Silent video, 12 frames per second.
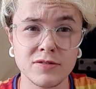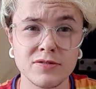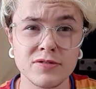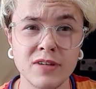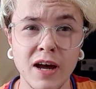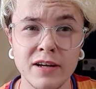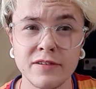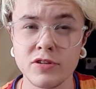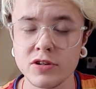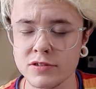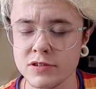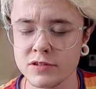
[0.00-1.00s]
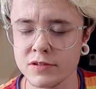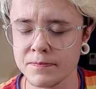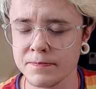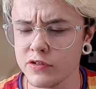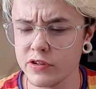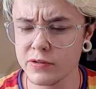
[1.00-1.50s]
side of
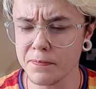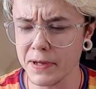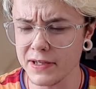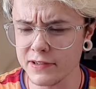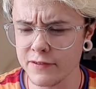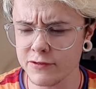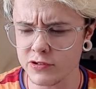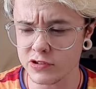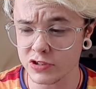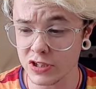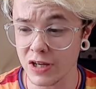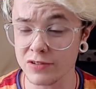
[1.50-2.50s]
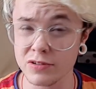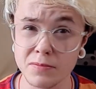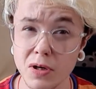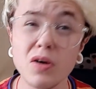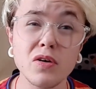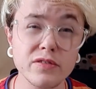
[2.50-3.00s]
autism. She's a bit different to Sheldon,
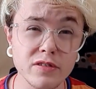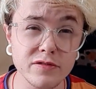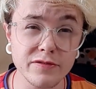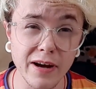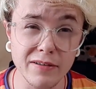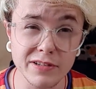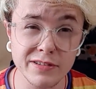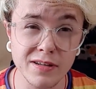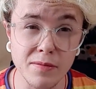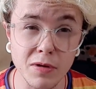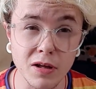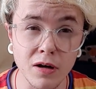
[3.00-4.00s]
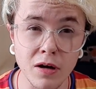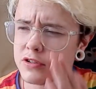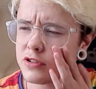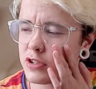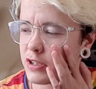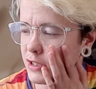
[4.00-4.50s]
but also very similar.
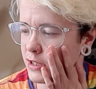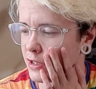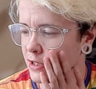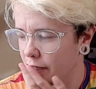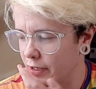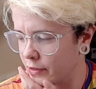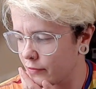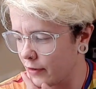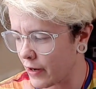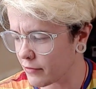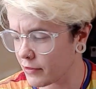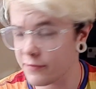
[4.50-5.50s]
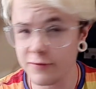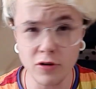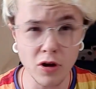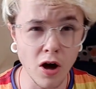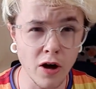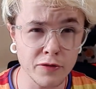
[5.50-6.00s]
She is very
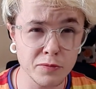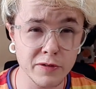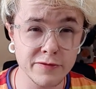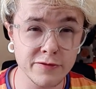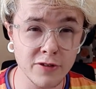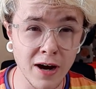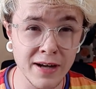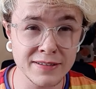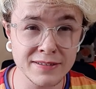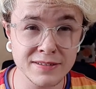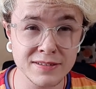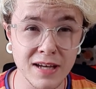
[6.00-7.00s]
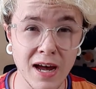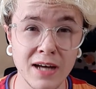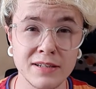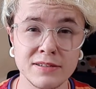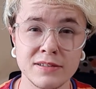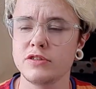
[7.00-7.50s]
full on with friends,
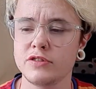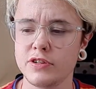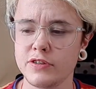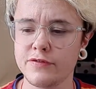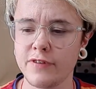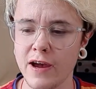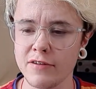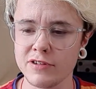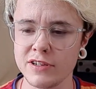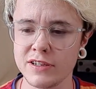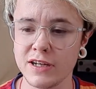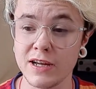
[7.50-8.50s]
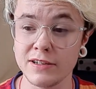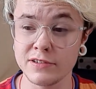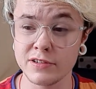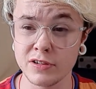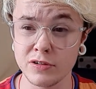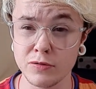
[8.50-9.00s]
and she's very
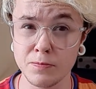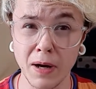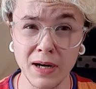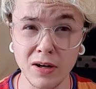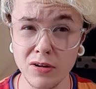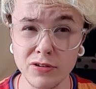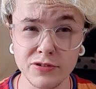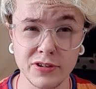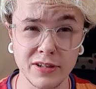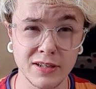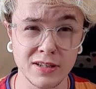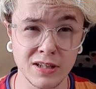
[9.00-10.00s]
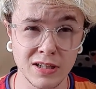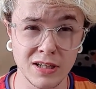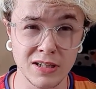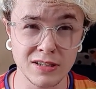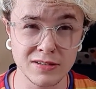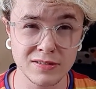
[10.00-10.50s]
into biology, I think
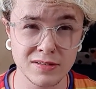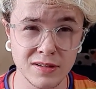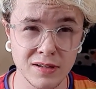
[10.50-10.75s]
it is.